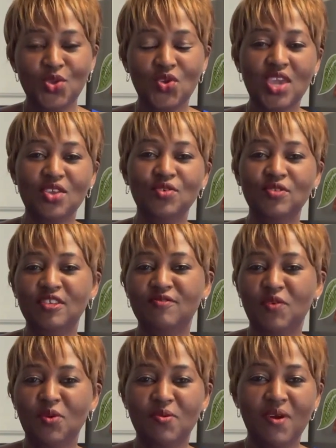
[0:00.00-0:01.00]
You can use it
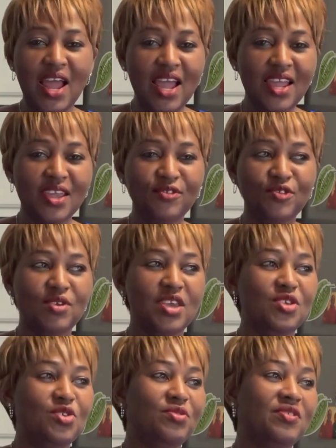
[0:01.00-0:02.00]
for rice, you
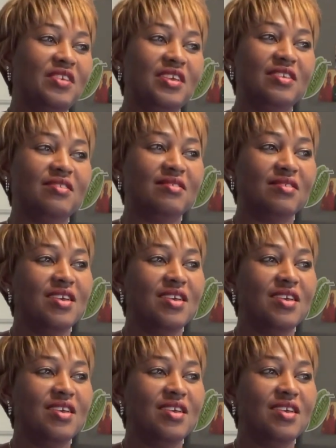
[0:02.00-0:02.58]
can use it